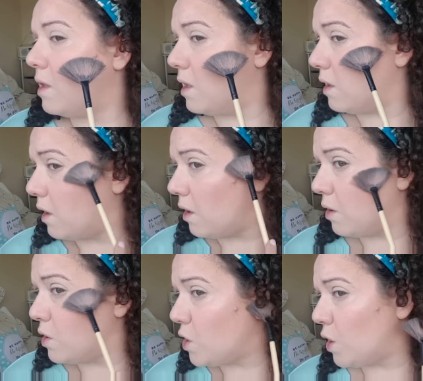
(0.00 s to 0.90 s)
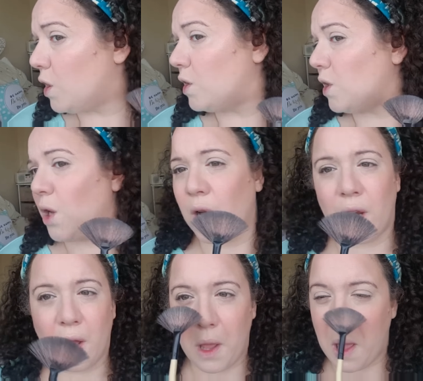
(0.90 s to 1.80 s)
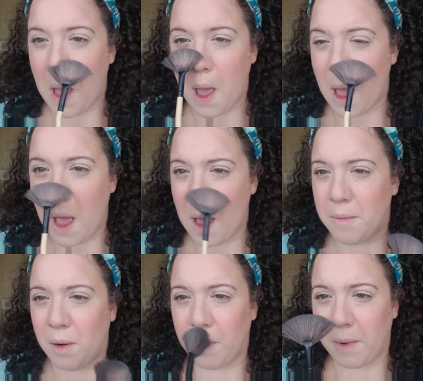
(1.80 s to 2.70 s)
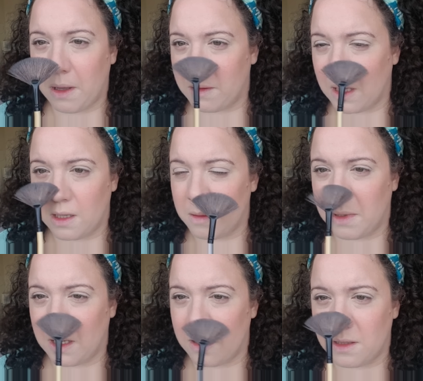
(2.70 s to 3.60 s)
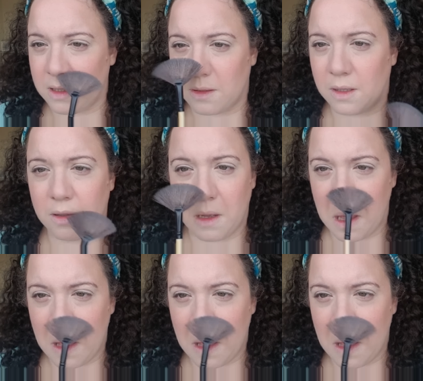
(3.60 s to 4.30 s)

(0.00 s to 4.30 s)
There you go. There's the highlight. Pop a bit on the end of my nose as well.